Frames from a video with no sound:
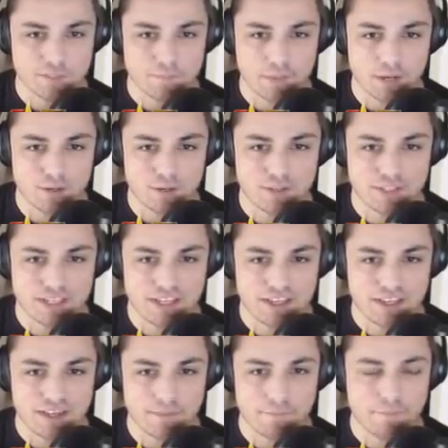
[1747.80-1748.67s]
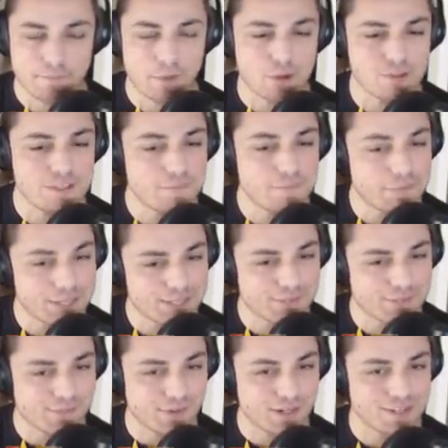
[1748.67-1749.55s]
Posey Posey
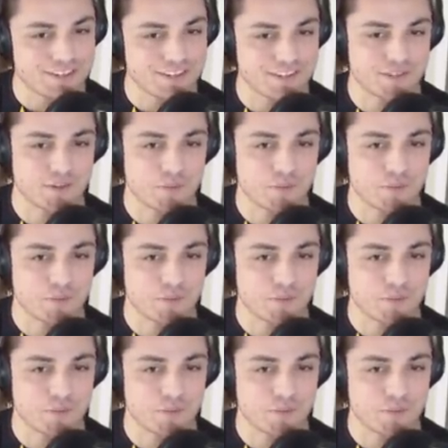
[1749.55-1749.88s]
plays first?